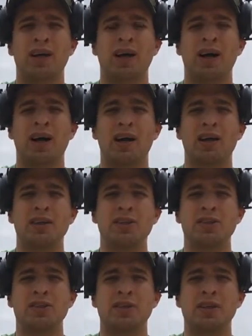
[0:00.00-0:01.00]

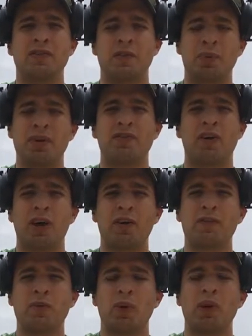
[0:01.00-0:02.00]
if you're pretty far
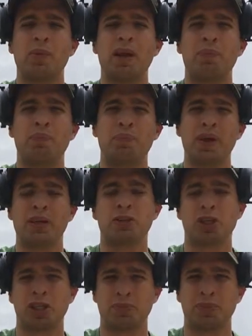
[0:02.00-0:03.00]
off, you want to make big
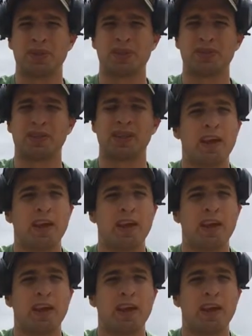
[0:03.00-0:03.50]
adjustments.